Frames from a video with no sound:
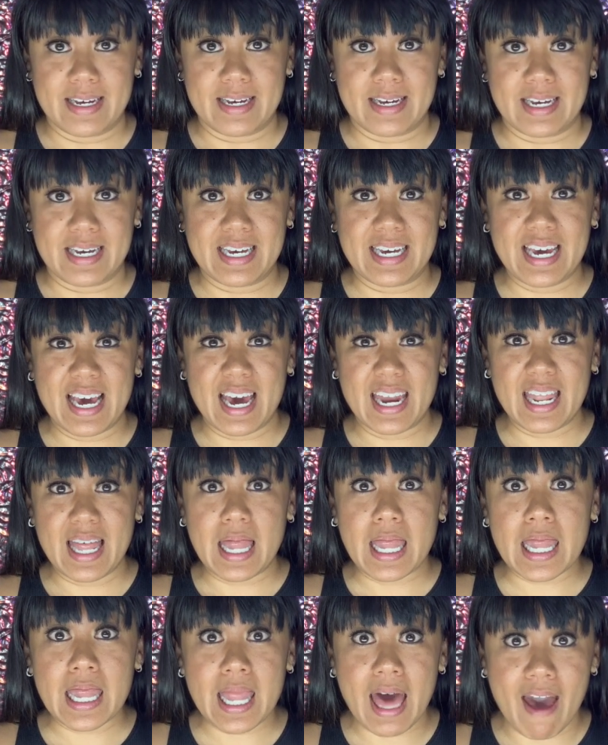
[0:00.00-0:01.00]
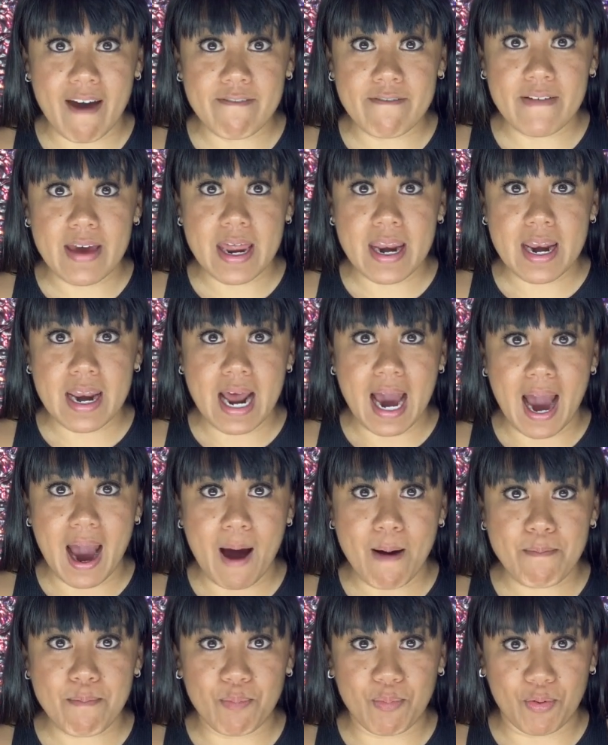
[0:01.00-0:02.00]
he had 11
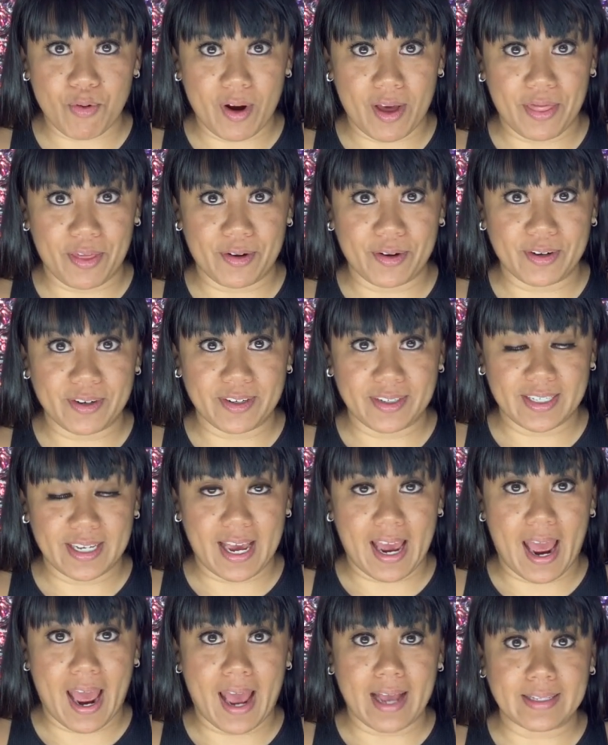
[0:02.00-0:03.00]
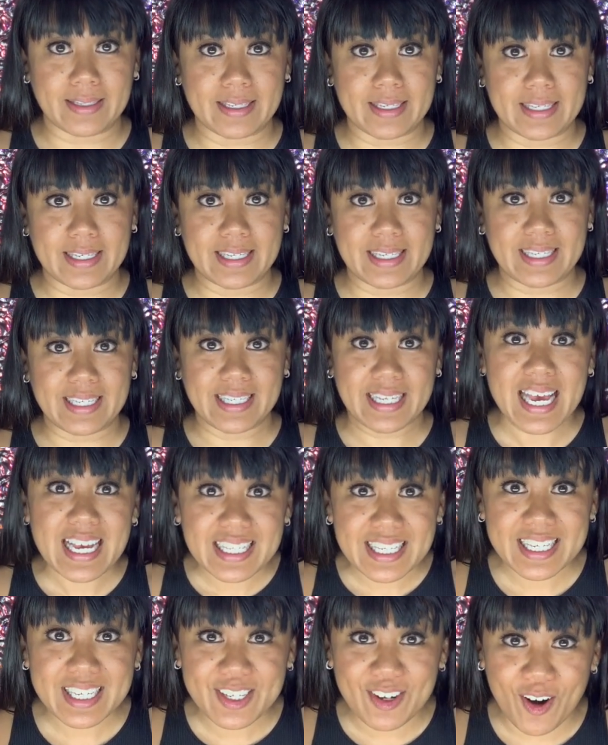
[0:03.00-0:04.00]
brothers and
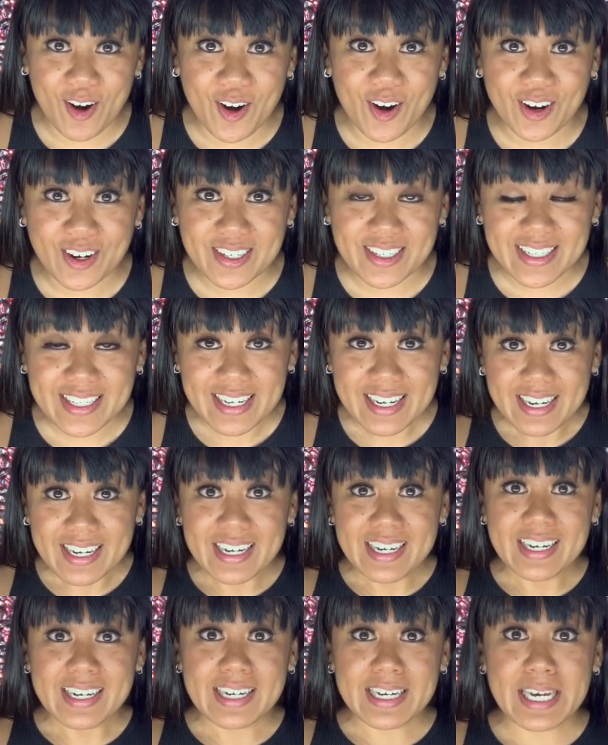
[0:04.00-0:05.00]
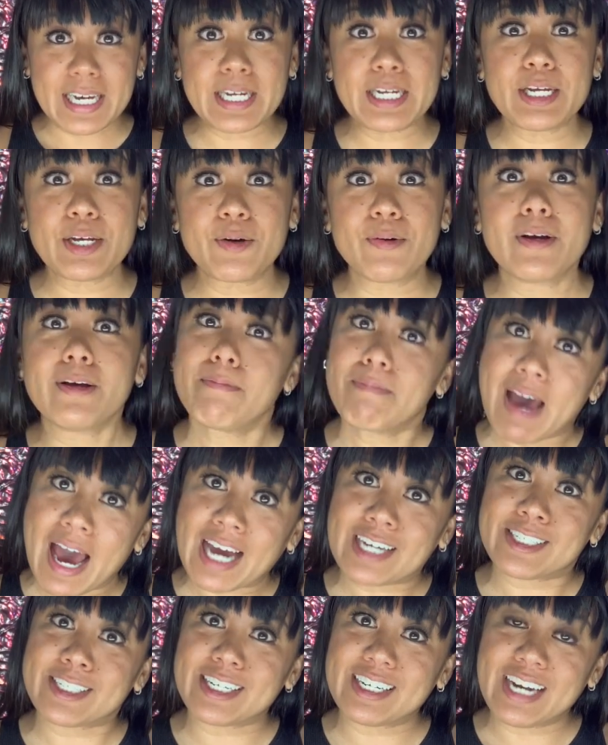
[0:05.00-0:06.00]
sisters. Can you
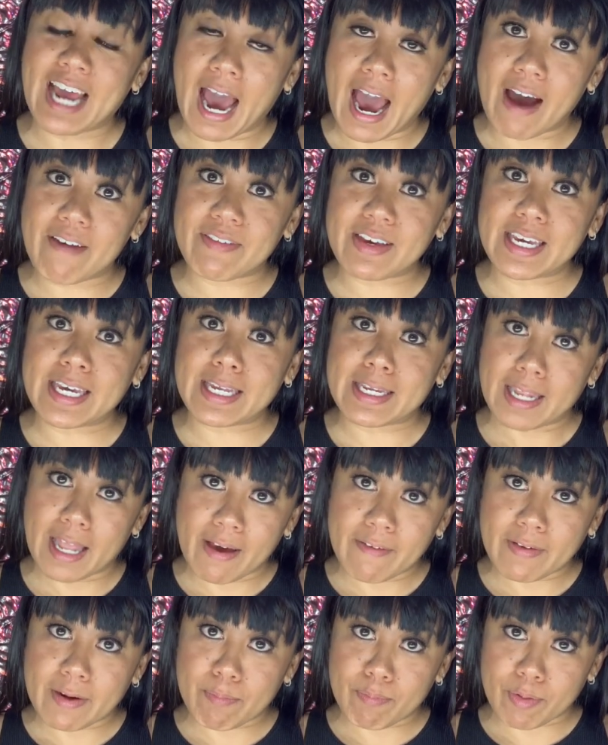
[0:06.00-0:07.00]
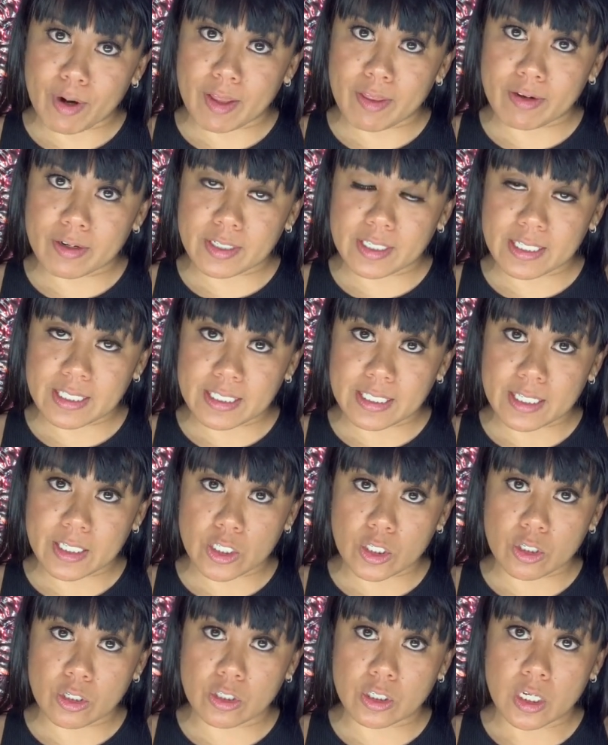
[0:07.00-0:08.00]
imagine having 11 brothers and
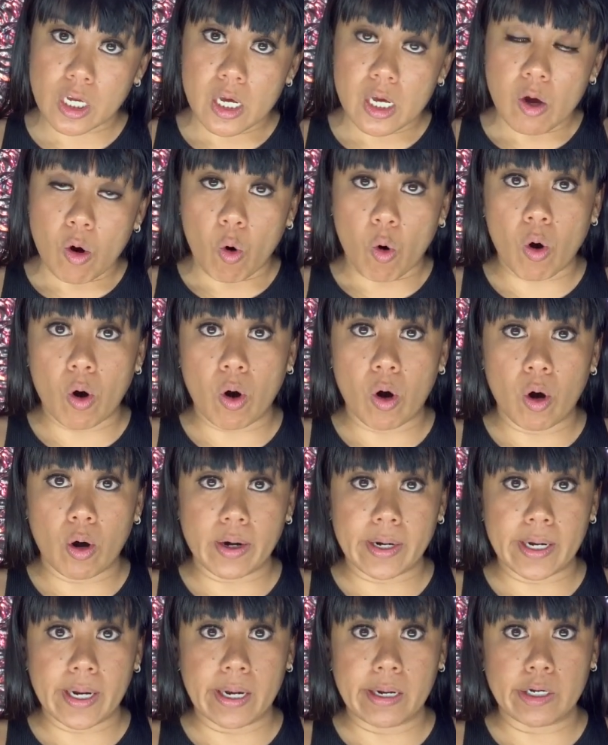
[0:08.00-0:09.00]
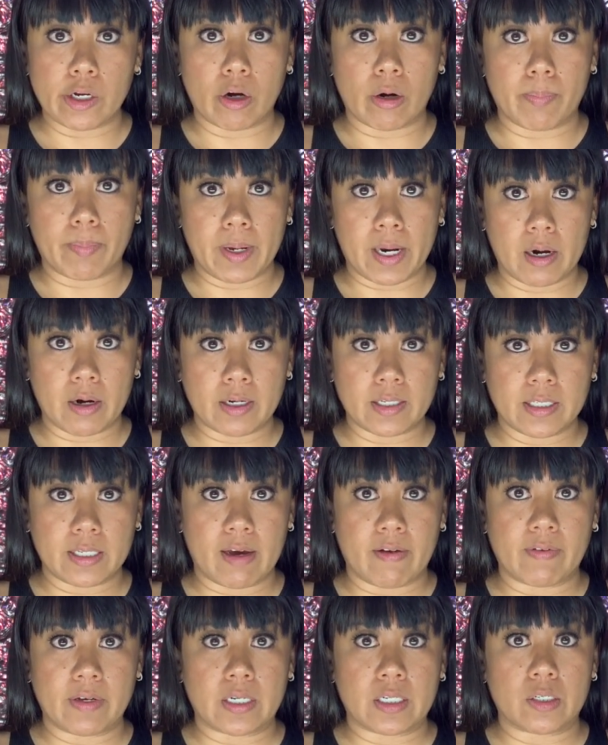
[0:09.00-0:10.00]
sisters or your parents
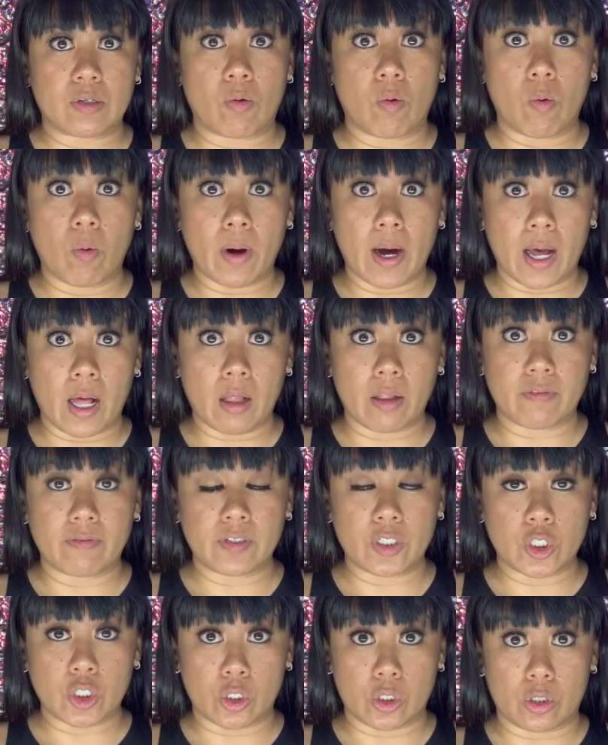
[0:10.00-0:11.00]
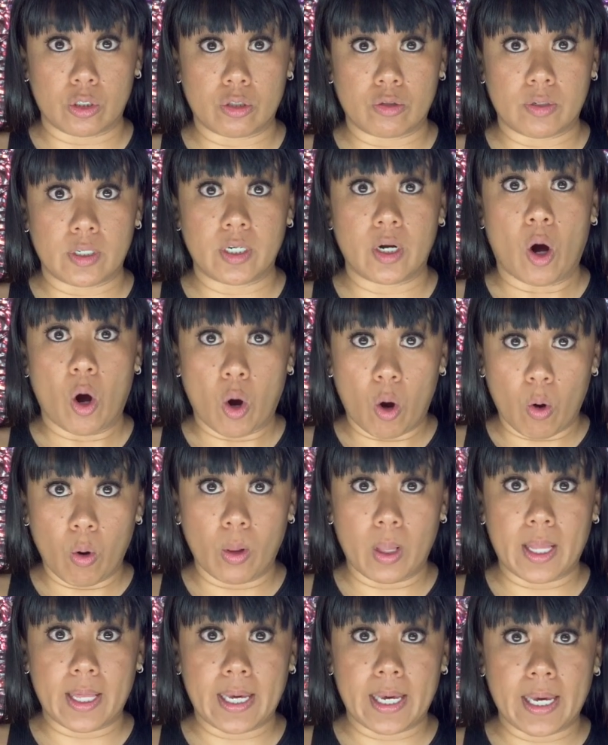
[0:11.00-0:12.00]
having 12 children?
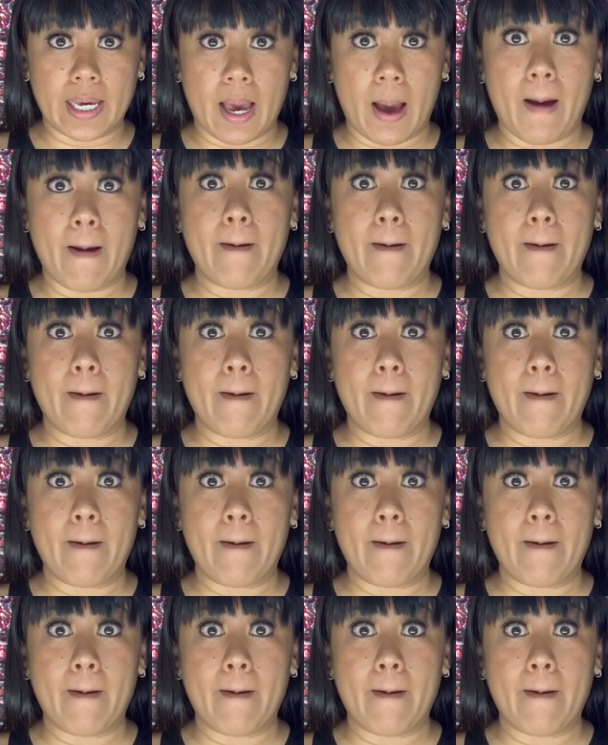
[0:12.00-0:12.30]
Holy